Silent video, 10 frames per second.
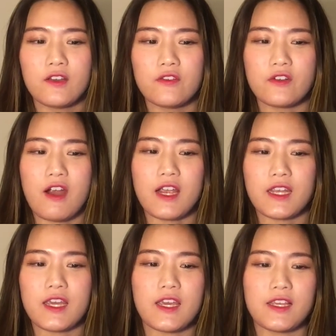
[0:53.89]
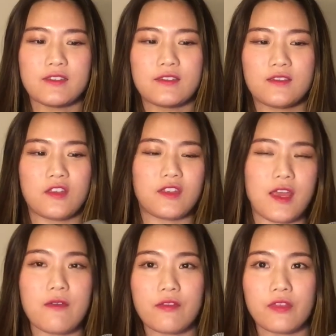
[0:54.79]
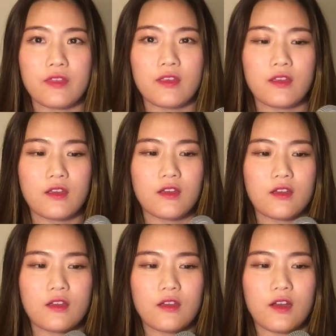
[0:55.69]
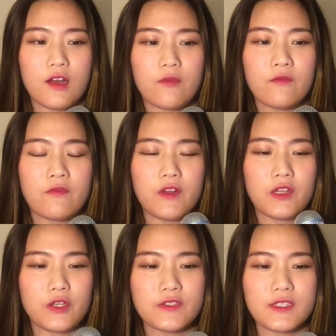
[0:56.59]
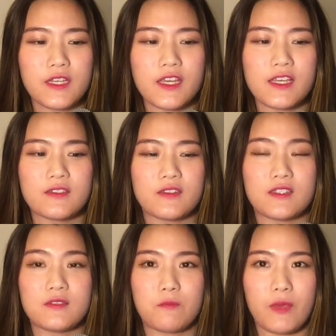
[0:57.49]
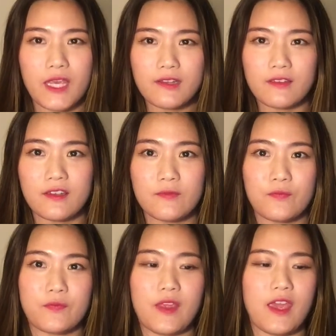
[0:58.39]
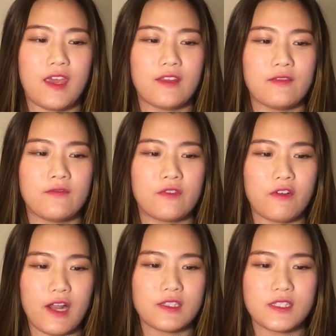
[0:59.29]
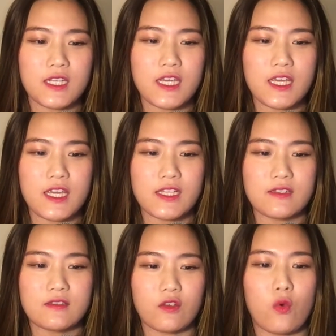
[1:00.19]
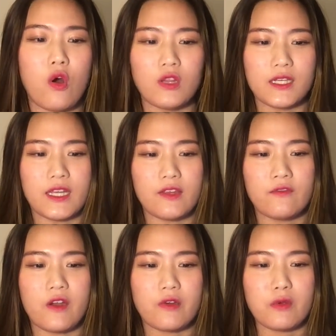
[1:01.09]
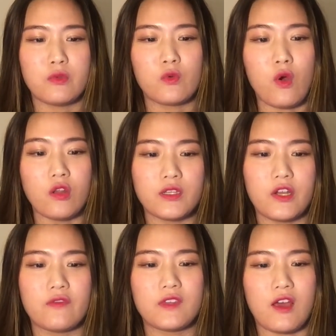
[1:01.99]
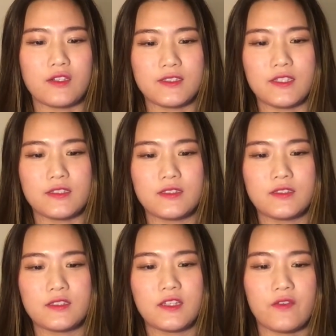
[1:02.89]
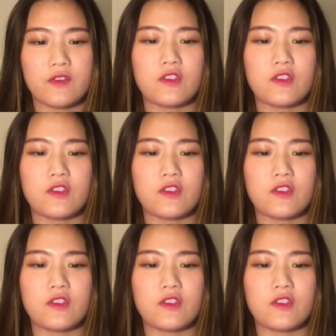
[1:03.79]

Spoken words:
variety is the depth, velocity is the speed, and veracity is the quality, variable quality of datasets, given